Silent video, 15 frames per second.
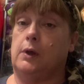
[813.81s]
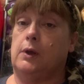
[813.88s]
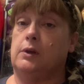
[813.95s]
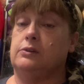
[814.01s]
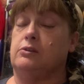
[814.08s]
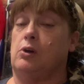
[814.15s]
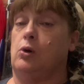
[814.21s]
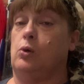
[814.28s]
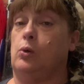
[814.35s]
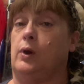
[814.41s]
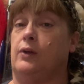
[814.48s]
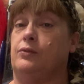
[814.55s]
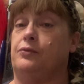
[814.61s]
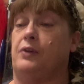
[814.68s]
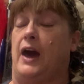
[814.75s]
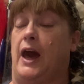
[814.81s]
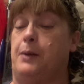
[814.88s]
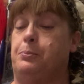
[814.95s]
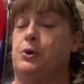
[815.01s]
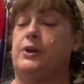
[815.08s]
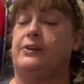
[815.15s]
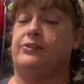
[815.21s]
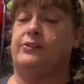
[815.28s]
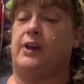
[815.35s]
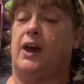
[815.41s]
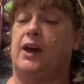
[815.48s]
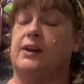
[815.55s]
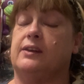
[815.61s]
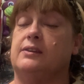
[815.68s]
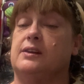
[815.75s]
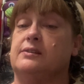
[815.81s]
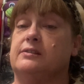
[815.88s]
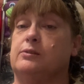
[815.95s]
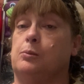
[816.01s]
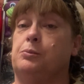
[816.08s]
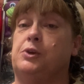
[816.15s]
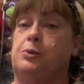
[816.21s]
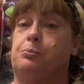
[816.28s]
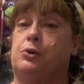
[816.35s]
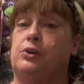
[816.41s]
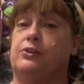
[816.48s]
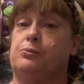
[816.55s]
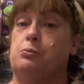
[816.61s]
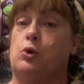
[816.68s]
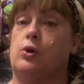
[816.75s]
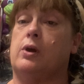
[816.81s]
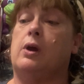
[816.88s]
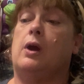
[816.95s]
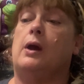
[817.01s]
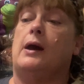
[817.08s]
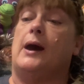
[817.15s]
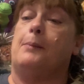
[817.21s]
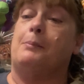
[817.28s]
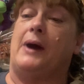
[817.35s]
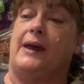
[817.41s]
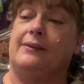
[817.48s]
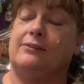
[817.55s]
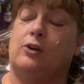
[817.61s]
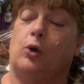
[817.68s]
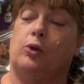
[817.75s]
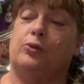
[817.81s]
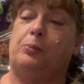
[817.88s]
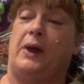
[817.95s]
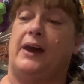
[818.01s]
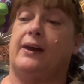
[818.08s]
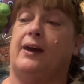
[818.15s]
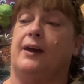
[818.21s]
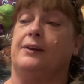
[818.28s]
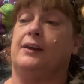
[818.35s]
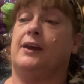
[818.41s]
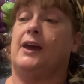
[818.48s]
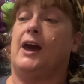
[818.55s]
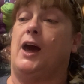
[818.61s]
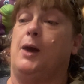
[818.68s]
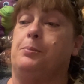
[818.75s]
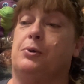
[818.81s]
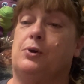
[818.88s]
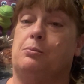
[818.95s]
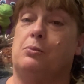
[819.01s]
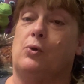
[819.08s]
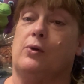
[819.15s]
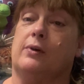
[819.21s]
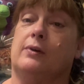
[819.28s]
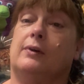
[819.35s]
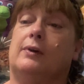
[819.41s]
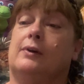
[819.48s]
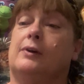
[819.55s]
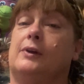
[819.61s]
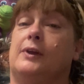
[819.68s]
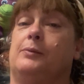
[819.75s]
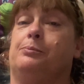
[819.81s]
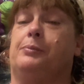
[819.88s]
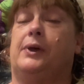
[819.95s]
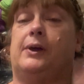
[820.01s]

So if I put a stack and then somebody puts more, mine goes back on. I put more. And